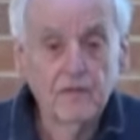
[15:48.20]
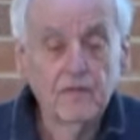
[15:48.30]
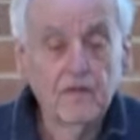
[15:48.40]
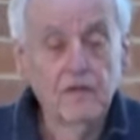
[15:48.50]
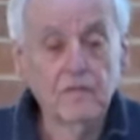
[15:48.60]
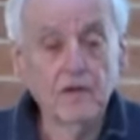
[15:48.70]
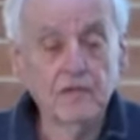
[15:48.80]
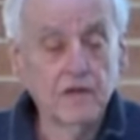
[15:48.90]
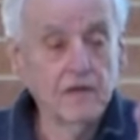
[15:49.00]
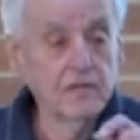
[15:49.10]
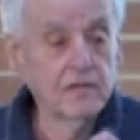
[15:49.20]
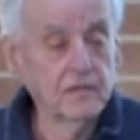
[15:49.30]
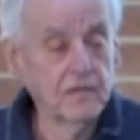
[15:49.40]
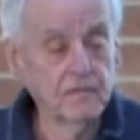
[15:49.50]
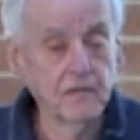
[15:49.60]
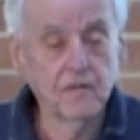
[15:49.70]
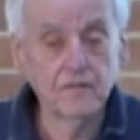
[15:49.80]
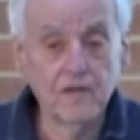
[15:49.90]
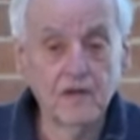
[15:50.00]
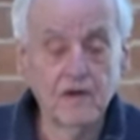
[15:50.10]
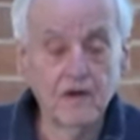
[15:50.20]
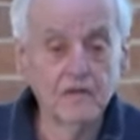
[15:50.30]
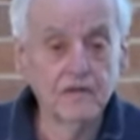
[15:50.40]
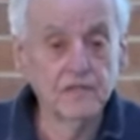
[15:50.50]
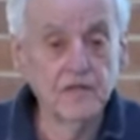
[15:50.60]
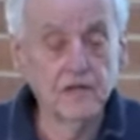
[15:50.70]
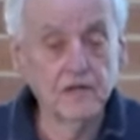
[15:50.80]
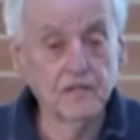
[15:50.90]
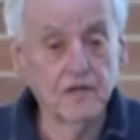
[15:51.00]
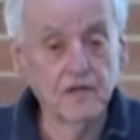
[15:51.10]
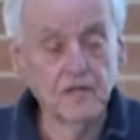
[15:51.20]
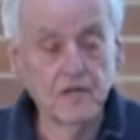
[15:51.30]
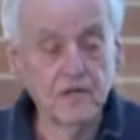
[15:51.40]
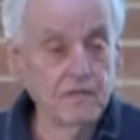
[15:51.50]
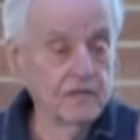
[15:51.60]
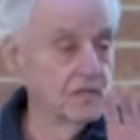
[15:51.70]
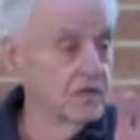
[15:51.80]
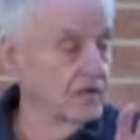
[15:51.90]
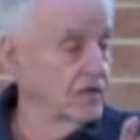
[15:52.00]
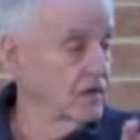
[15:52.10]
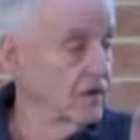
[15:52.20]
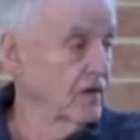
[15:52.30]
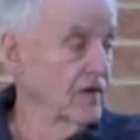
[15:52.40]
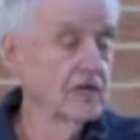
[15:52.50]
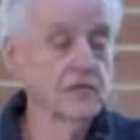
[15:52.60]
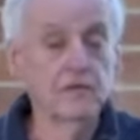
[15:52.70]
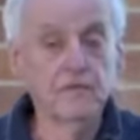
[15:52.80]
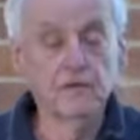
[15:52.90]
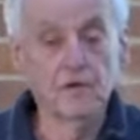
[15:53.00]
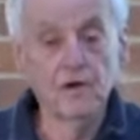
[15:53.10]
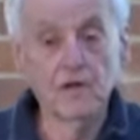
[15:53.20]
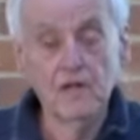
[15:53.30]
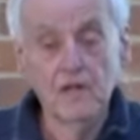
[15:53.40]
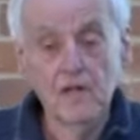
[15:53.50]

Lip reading: you might notice that sometime now, Alan has now decided he's going to be sitting in the congregation for a while.